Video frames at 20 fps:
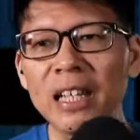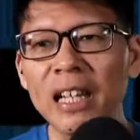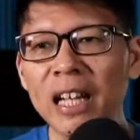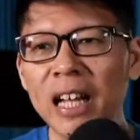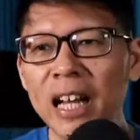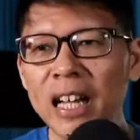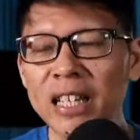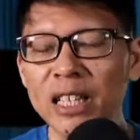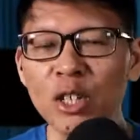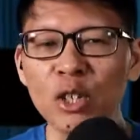
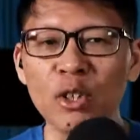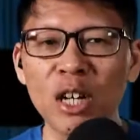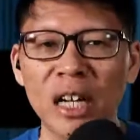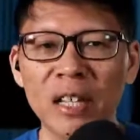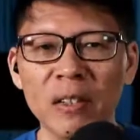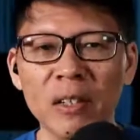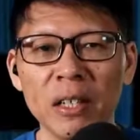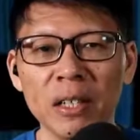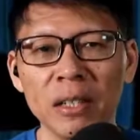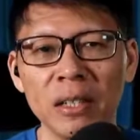know I
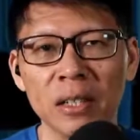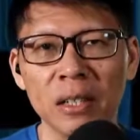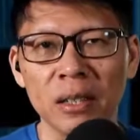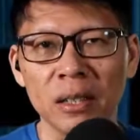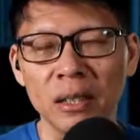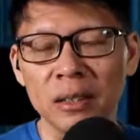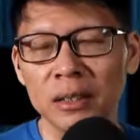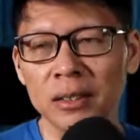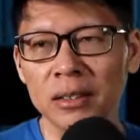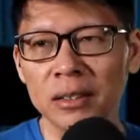did
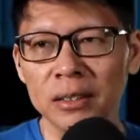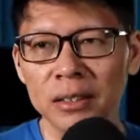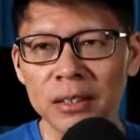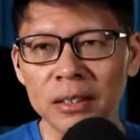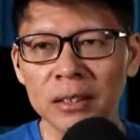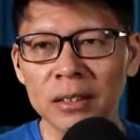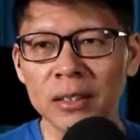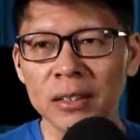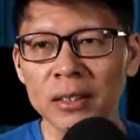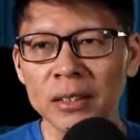the
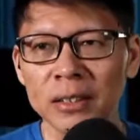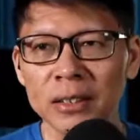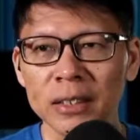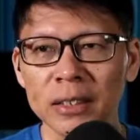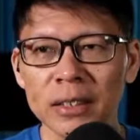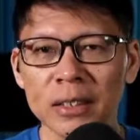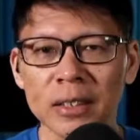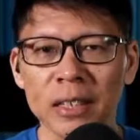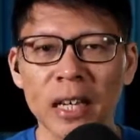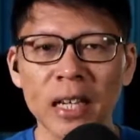
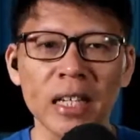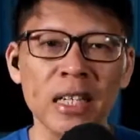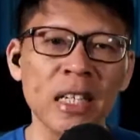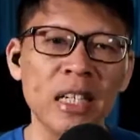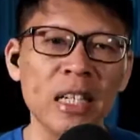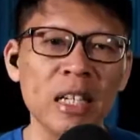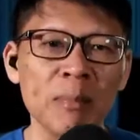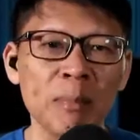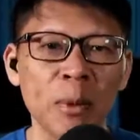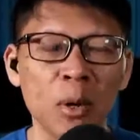
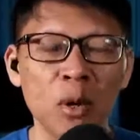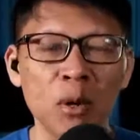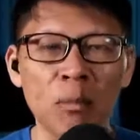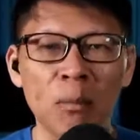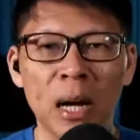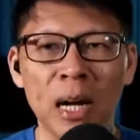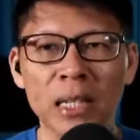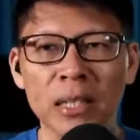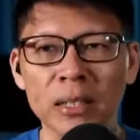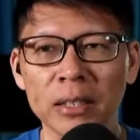slightly more
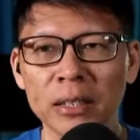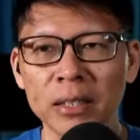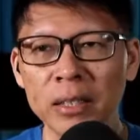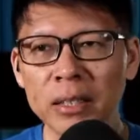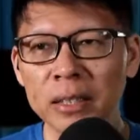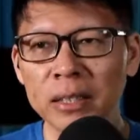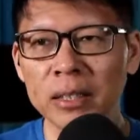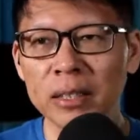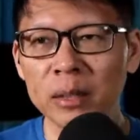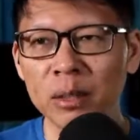
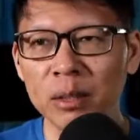marketer